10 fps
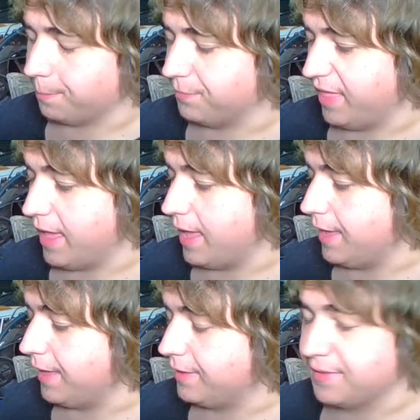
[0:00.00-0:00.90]

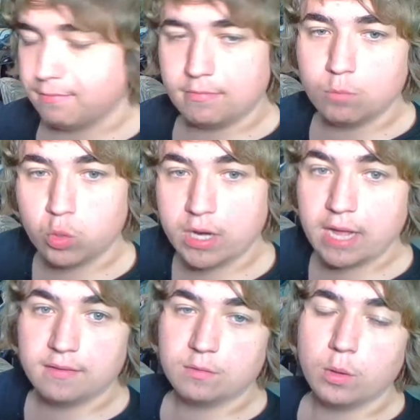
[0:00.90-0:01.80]
They were
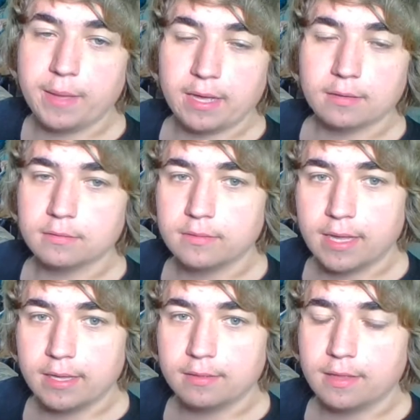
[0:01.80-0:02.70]
not swimming.
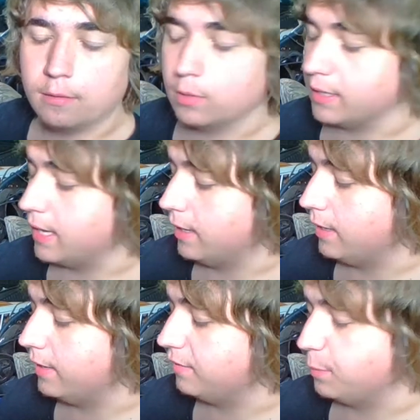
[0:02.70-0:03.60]
They were not
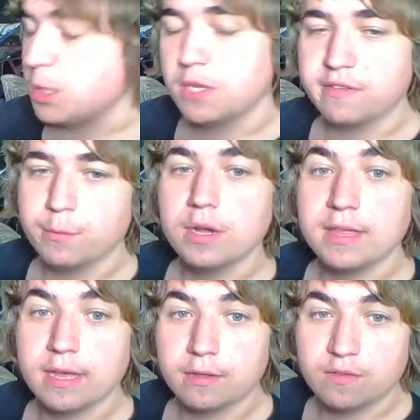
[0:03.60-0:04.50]
a species of monkey
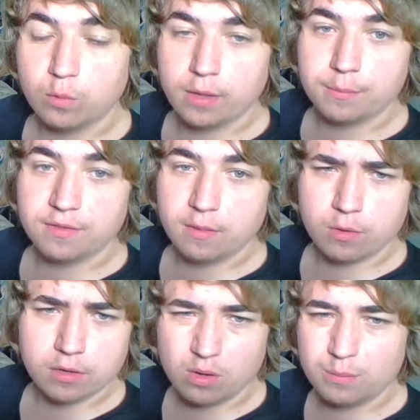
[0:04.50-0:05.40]
that could swim, so they
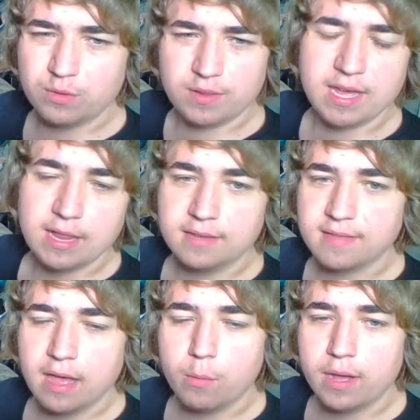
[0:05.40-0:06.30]
weren't going between the islands
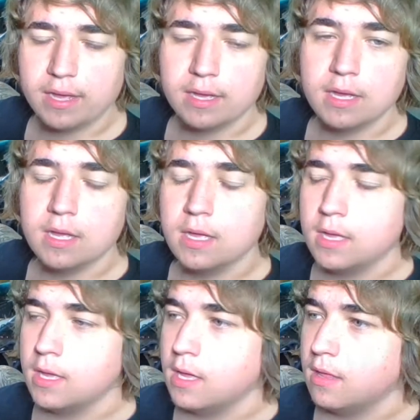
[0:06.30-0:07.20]
that way.
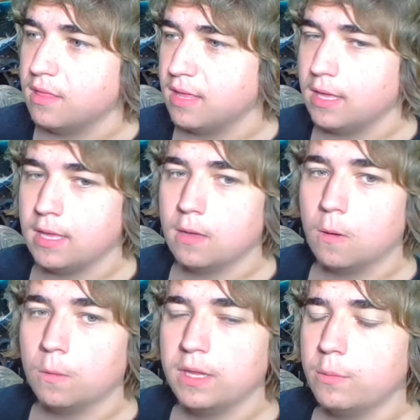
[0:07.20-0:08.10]
The
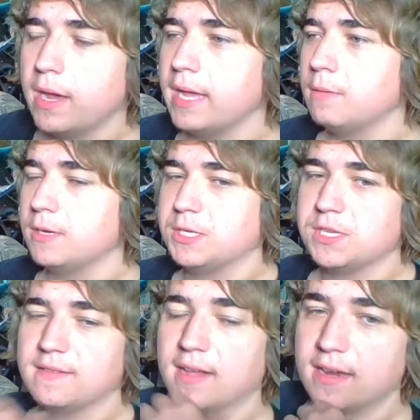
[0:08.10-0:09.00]
only way in which
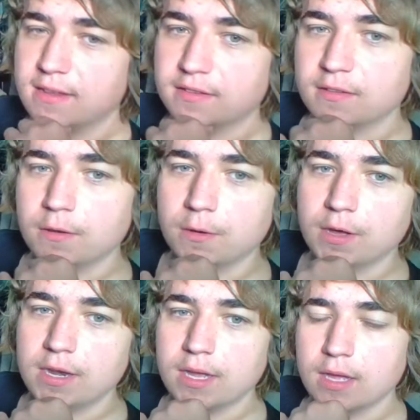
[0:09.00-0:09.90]
scientists could